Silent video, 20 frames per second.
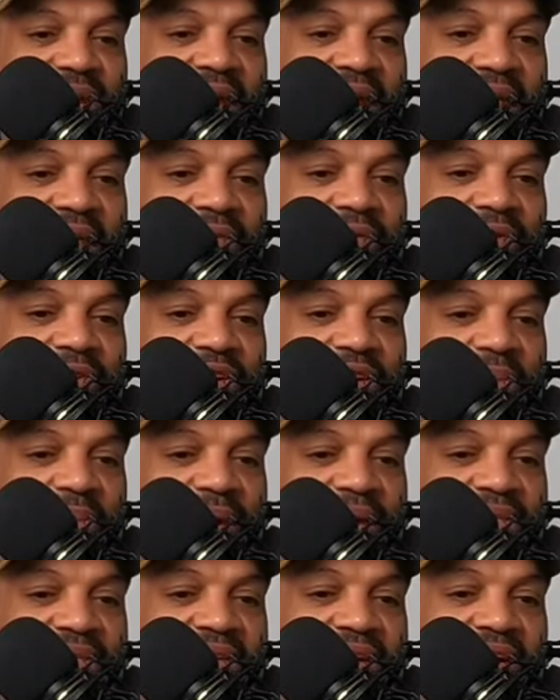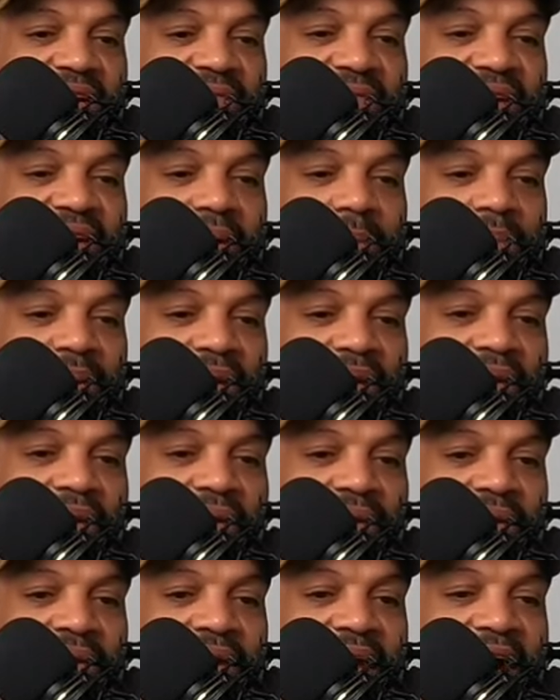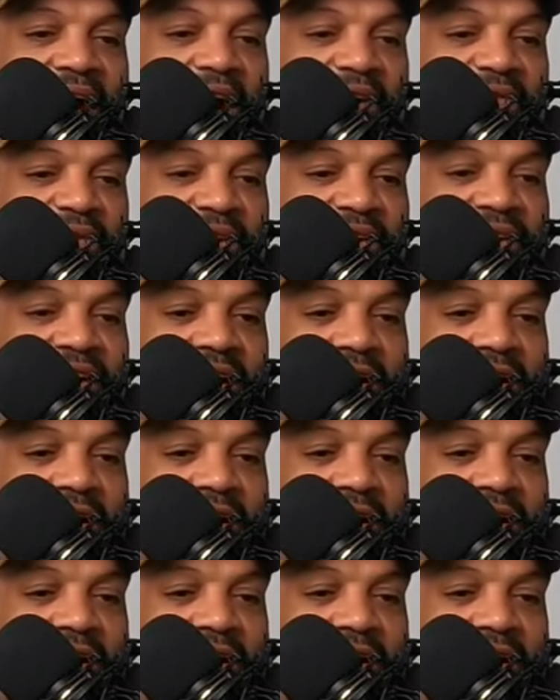with California-based coffee company Alfred